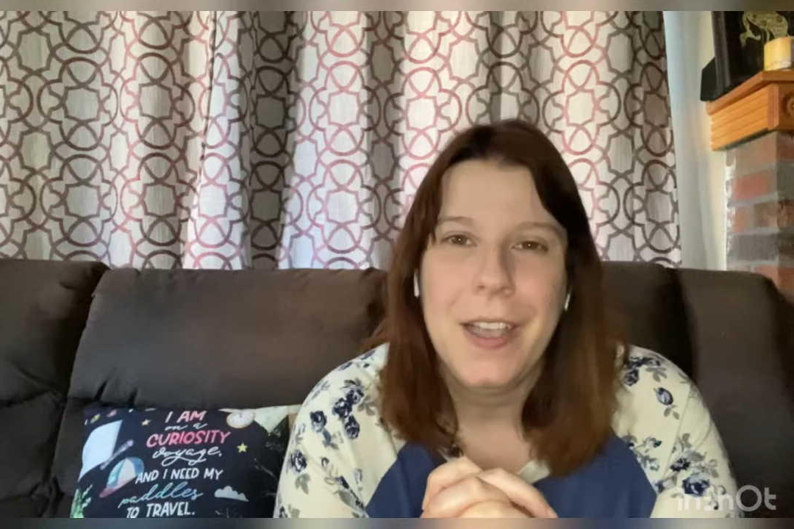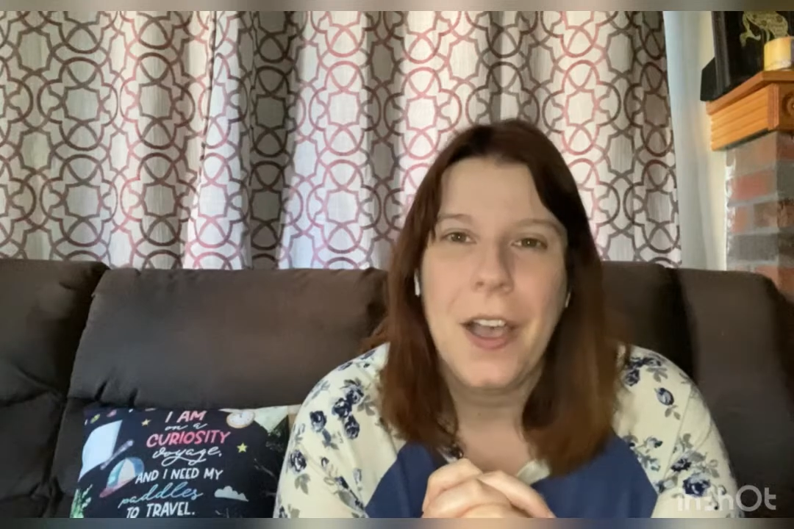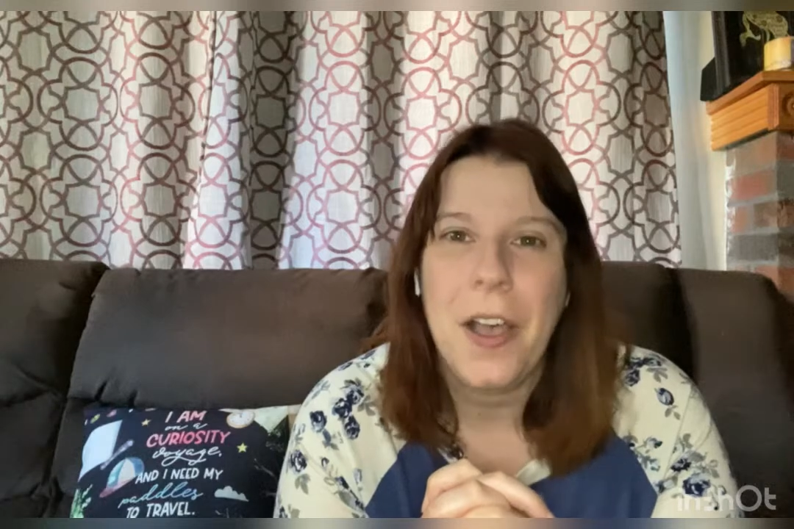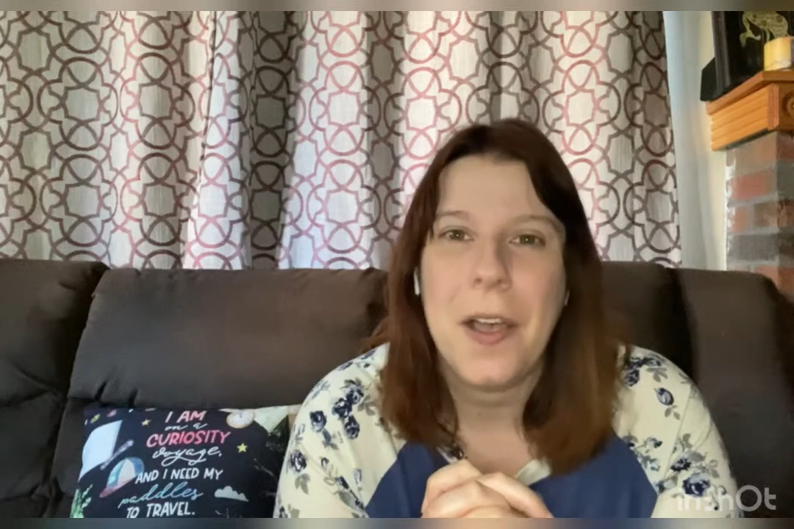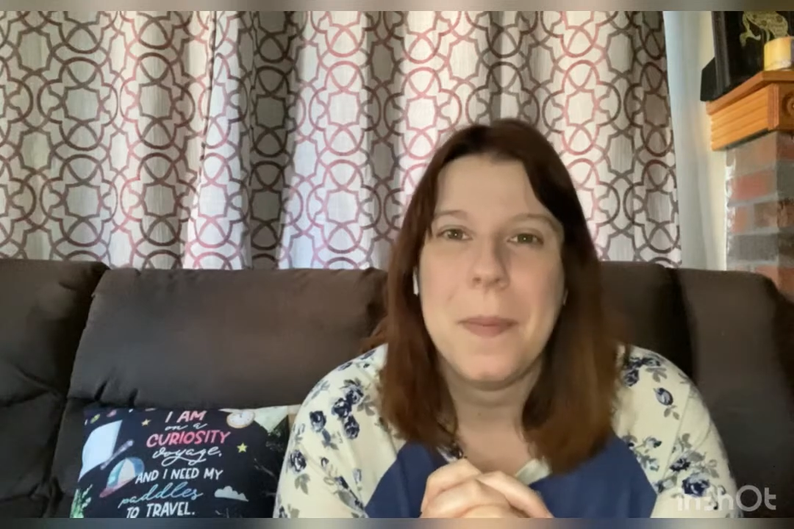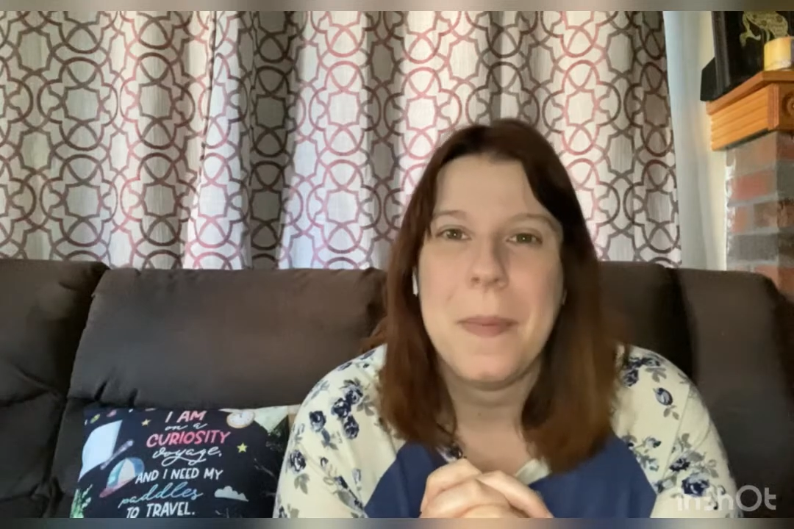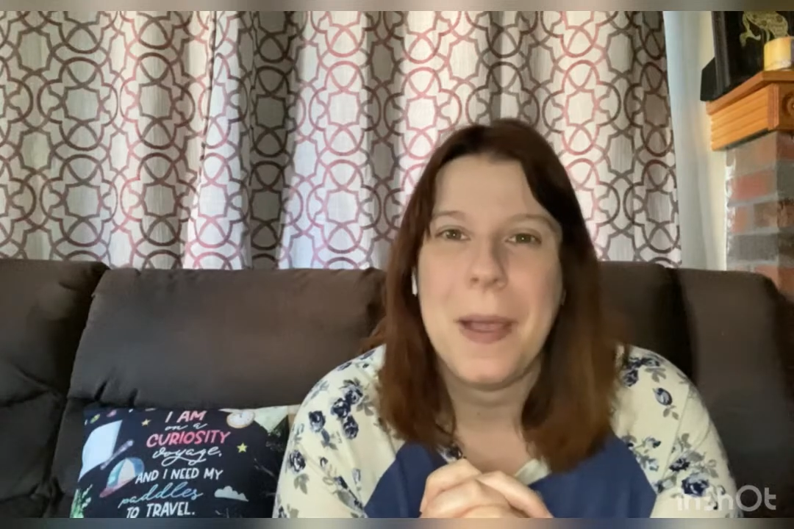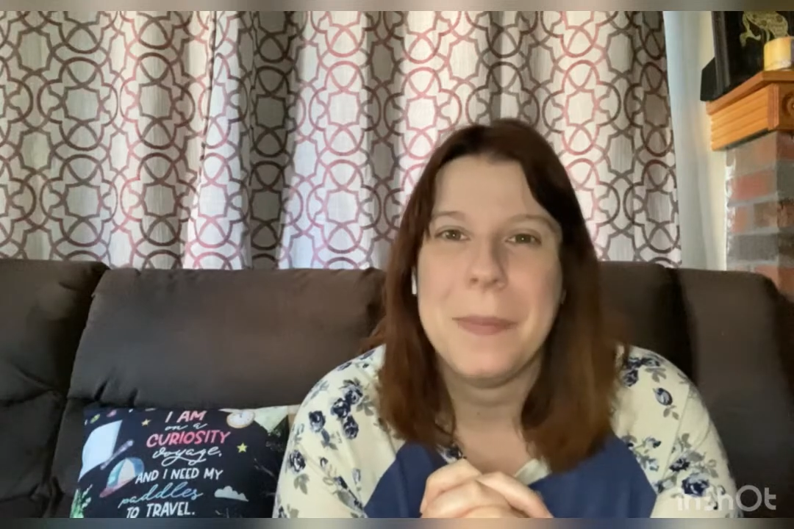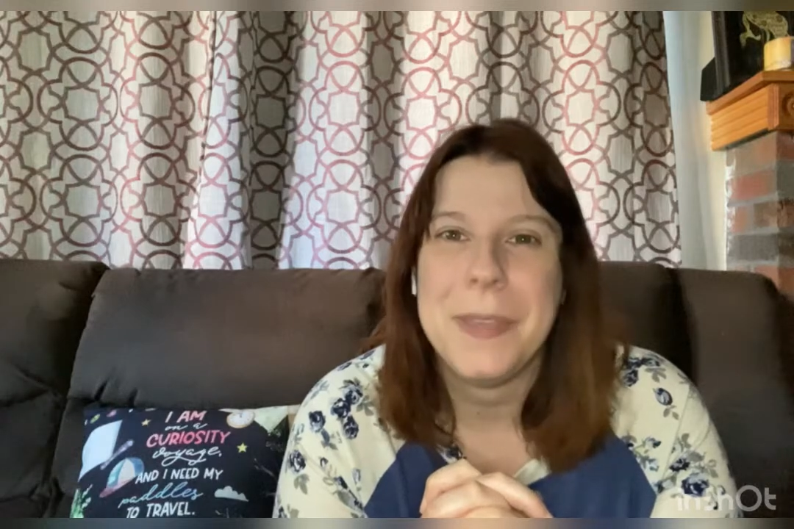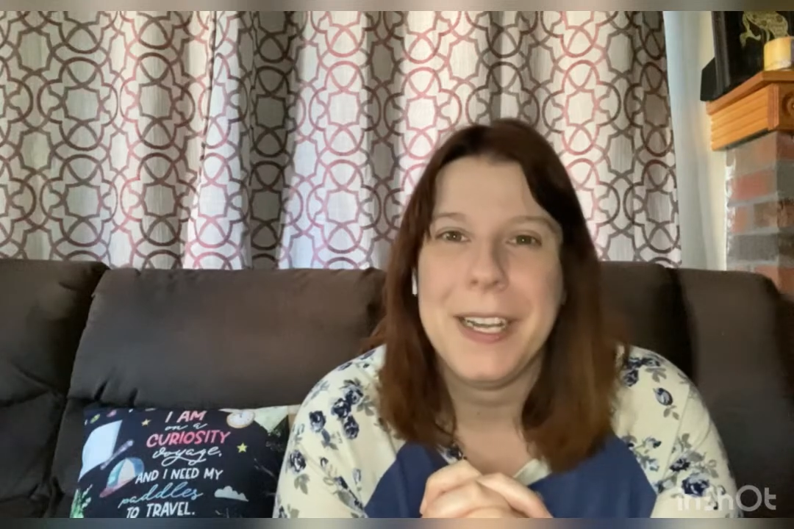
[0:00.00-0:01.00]

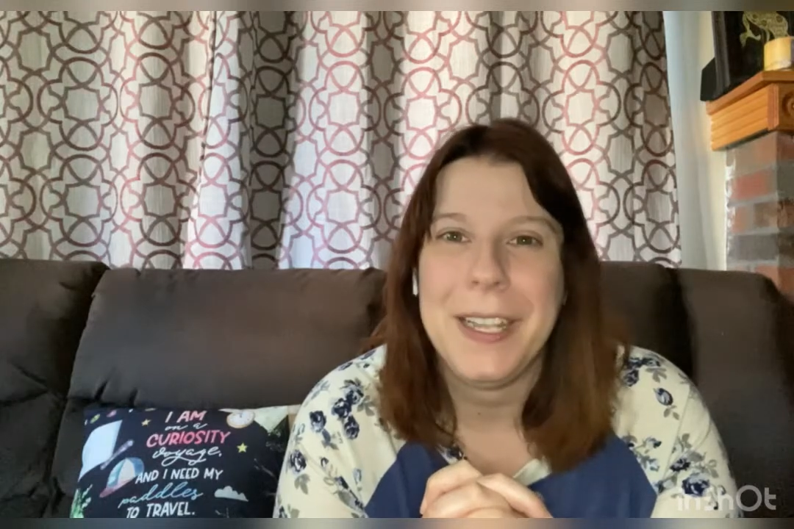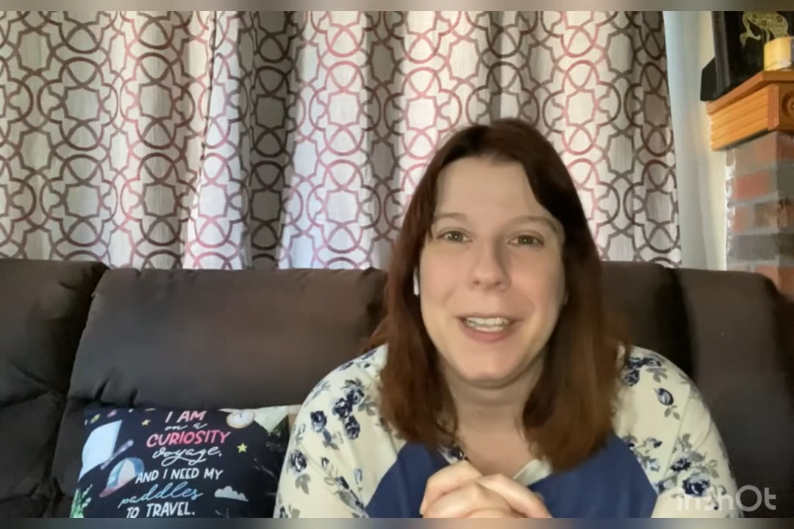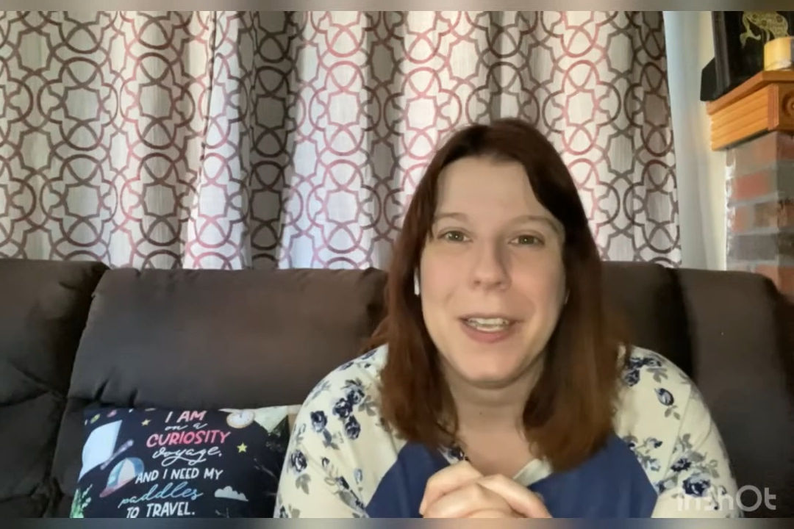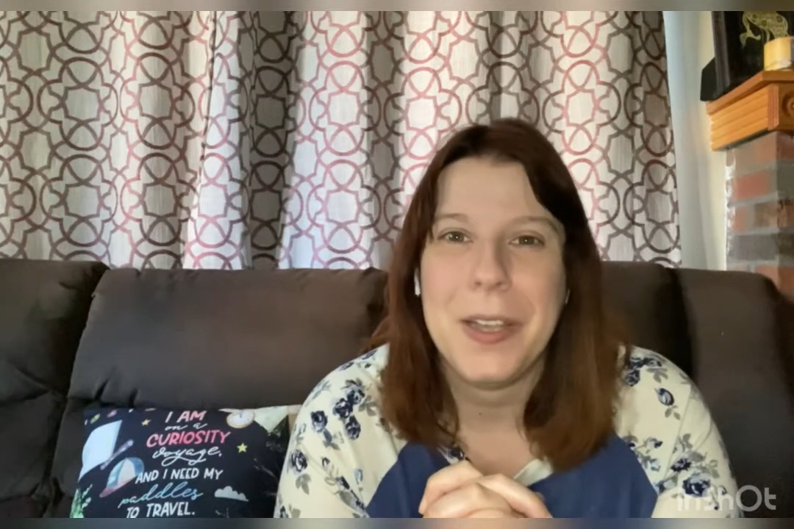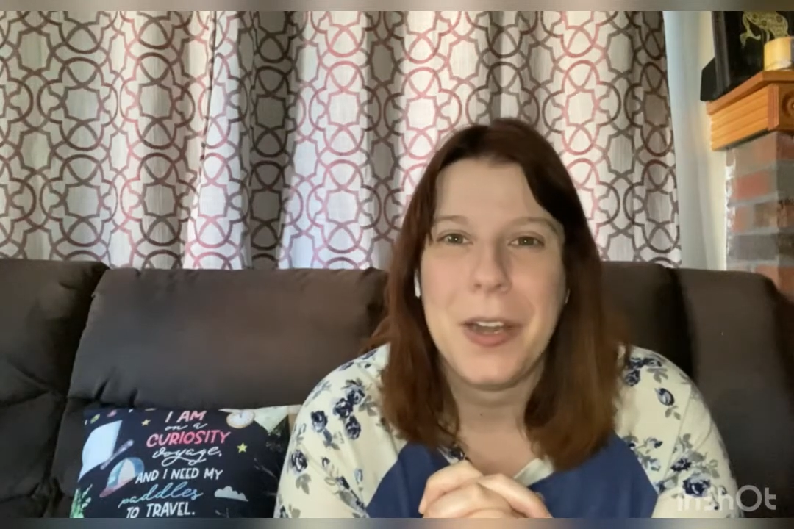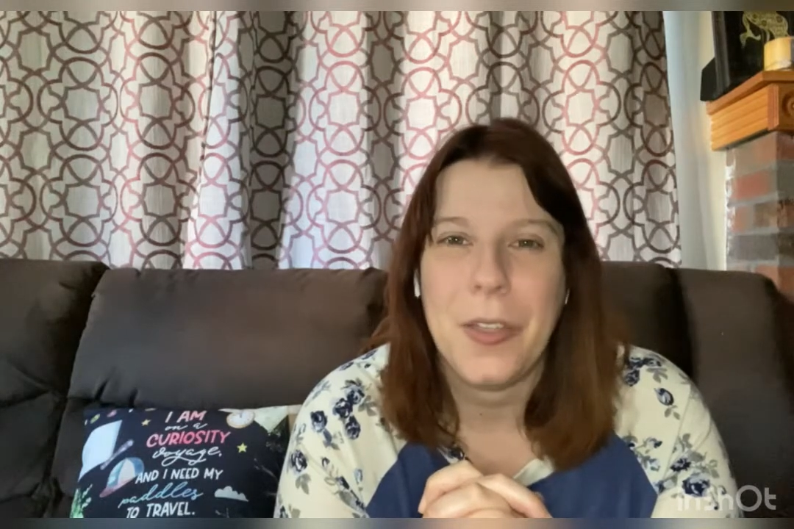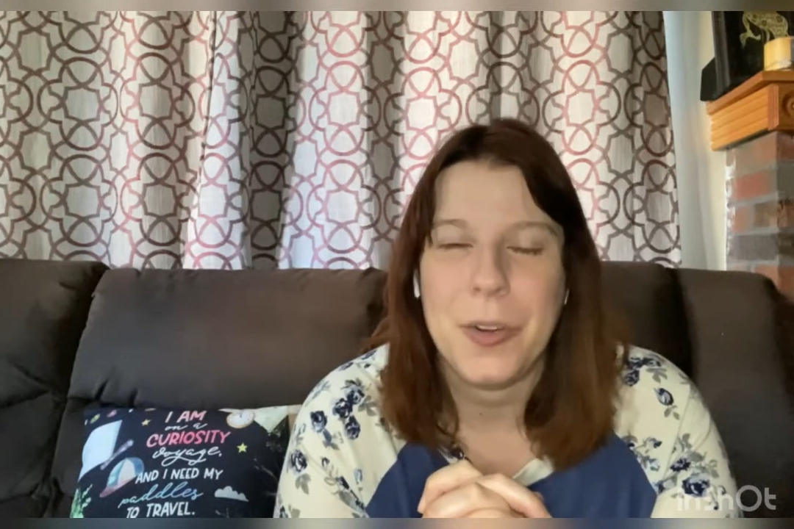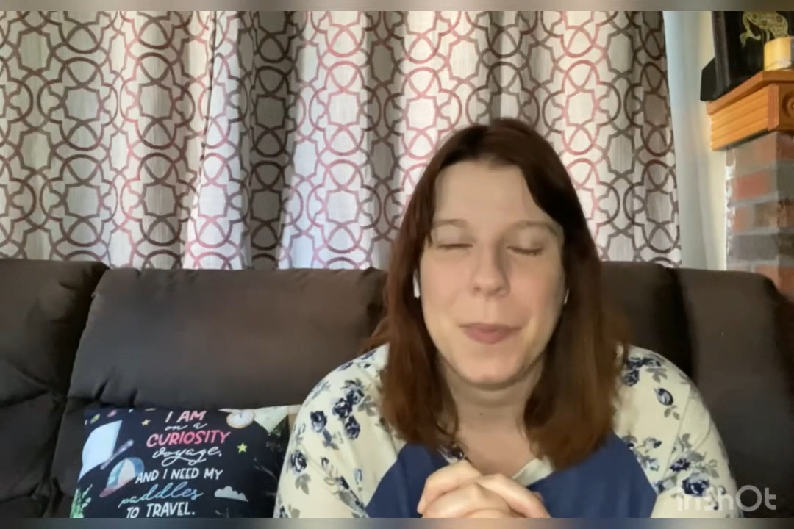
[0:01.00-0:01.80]
I'm getting another